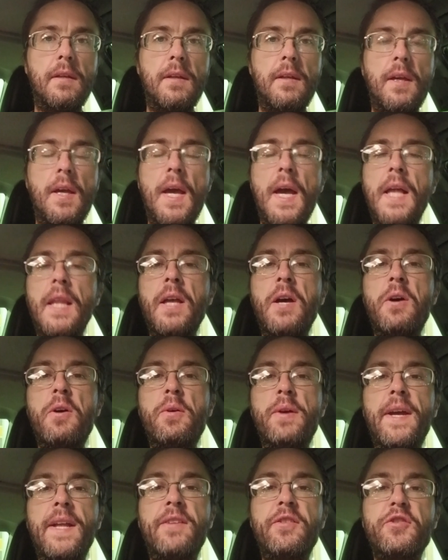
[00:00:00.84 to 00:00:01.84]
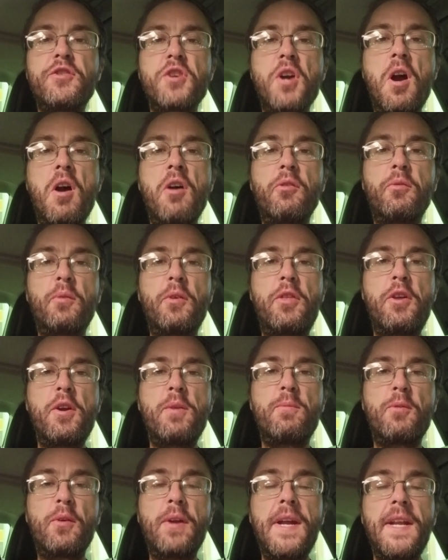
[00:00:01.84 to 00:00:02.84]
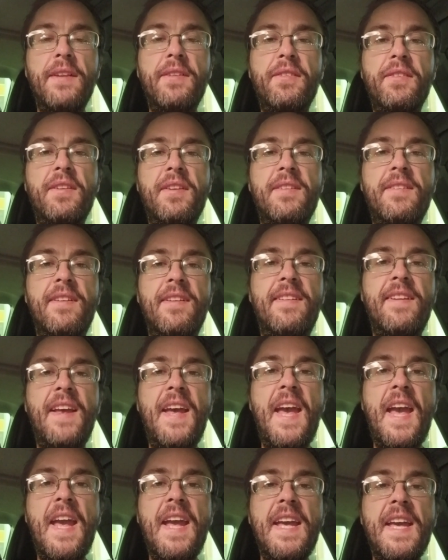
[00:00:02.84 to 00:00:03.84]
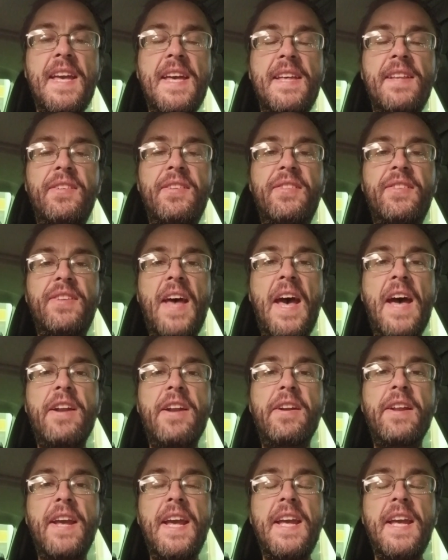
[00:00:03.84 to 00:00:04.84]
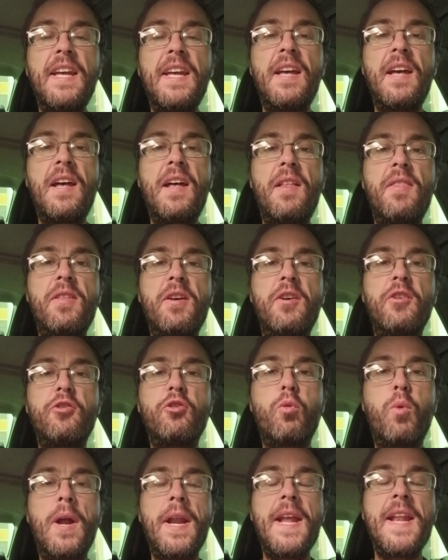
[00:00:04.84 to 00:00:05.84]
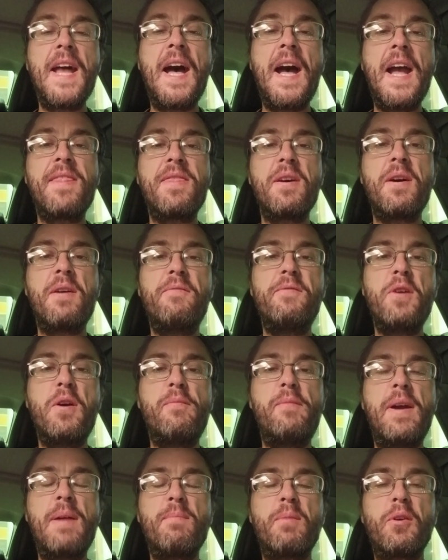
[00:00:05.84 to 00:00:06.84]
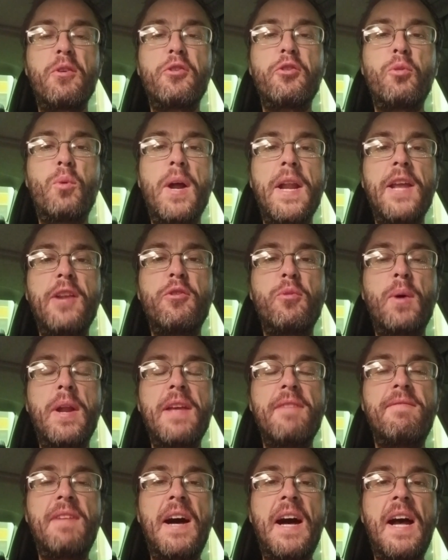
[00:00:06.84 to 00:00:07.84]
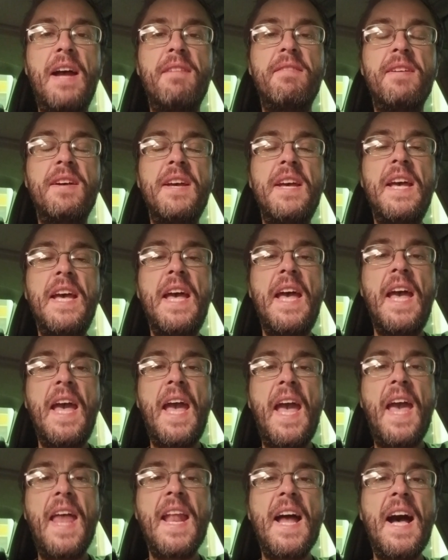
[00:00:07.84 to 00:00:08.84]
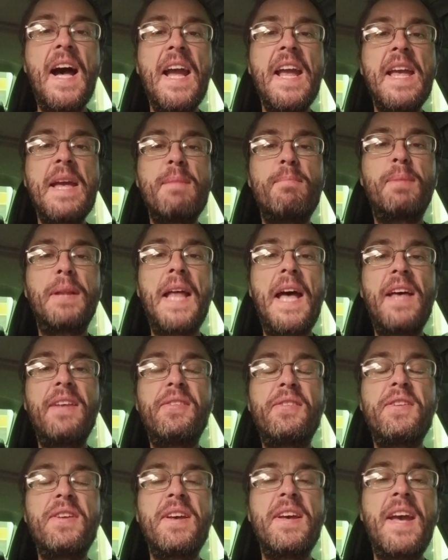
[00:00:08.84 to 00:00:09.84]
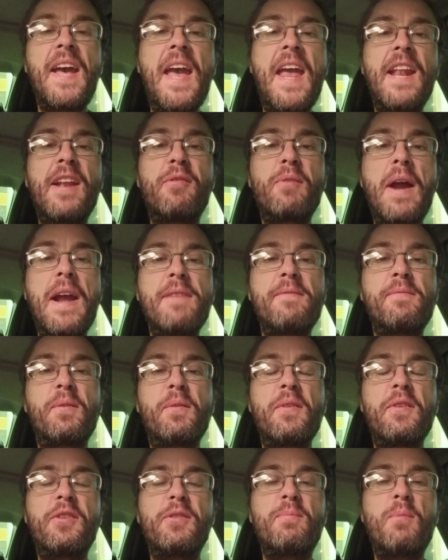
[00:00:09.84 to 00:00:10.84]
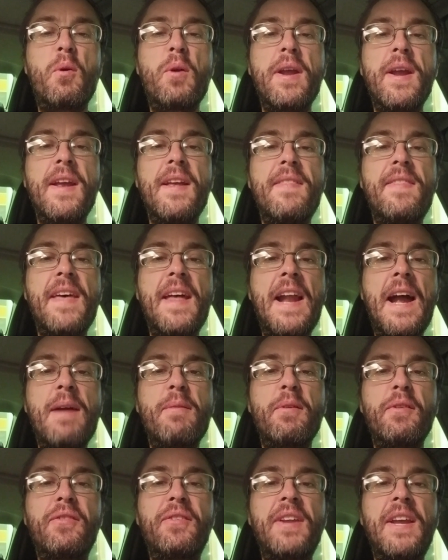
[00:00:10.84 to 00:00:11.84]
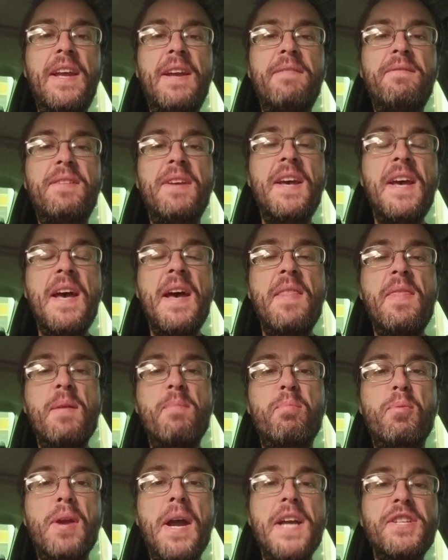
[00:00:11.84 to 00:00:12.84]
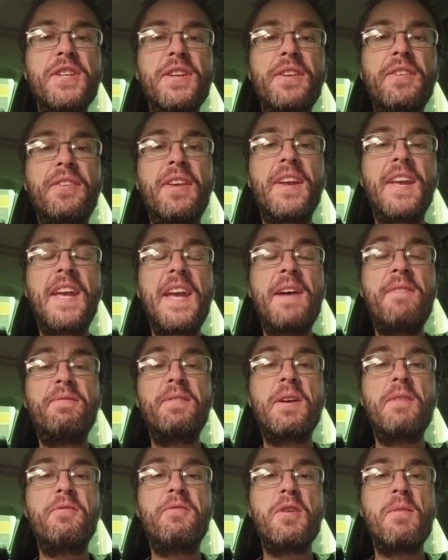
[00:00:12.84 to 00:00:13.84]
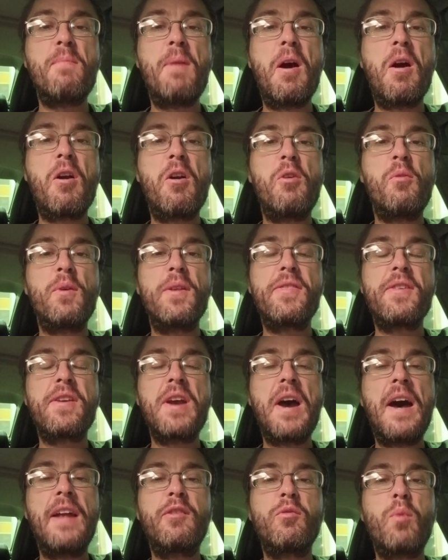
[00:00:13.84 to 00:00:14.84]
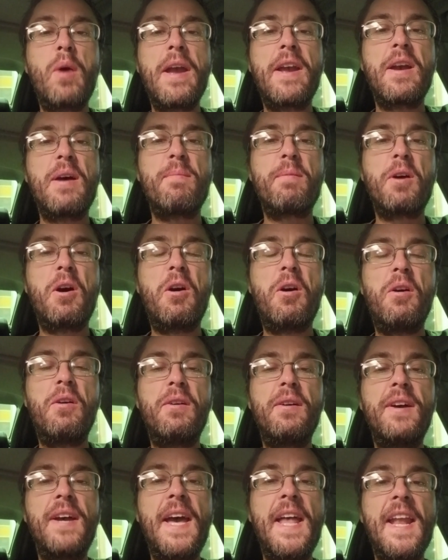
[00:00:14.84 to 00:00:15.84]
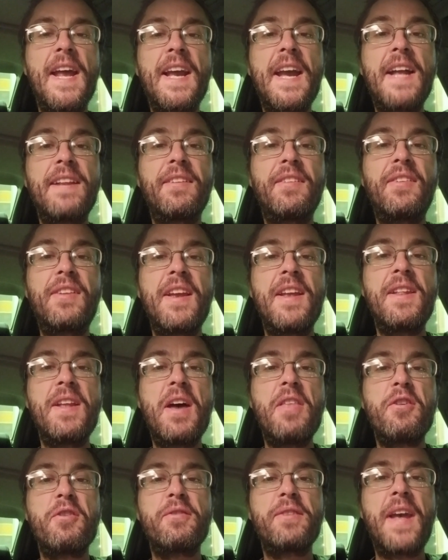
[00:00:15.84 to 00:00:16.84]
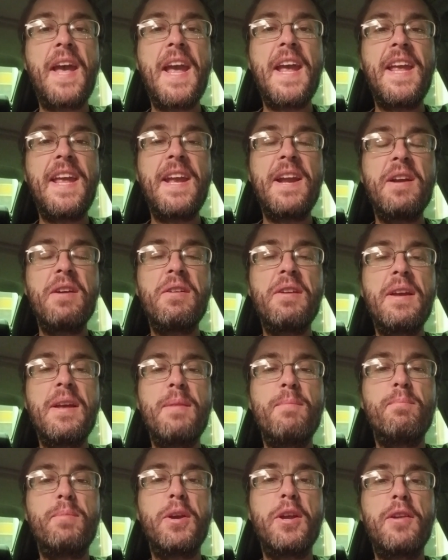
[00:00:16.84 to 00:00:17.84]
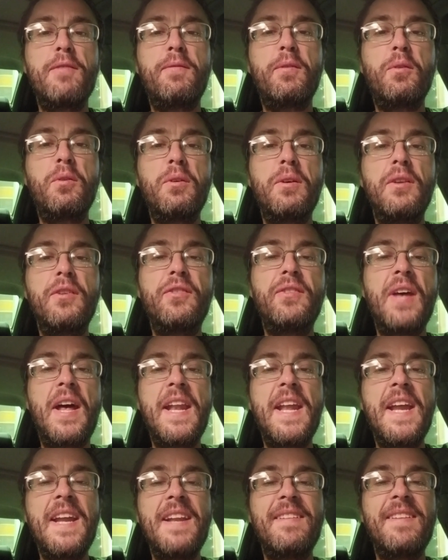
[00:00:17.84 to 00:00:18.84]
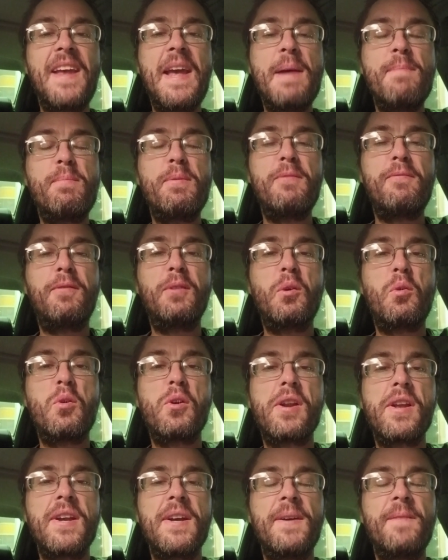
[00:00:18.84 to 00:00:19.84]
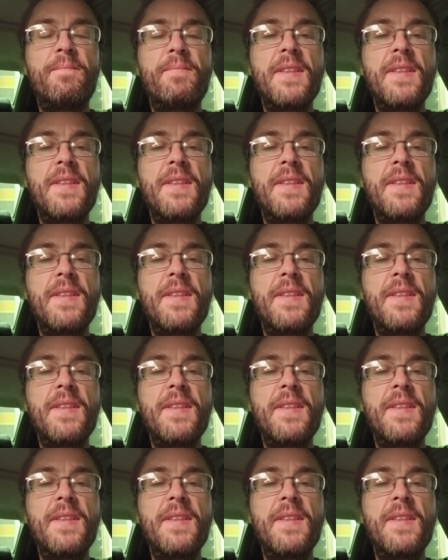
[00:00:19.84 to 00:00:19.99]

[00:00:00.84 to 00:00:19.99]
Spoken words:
Hello, it's Charles with Uber Eats. Today is Saturday, the 29th of November, 2025. And I am blessed and grateful this morning that I received the precious gift of tomorrow with God's wake-up call. And I got to see another day here in beautiful, sunny Tampa, Florida.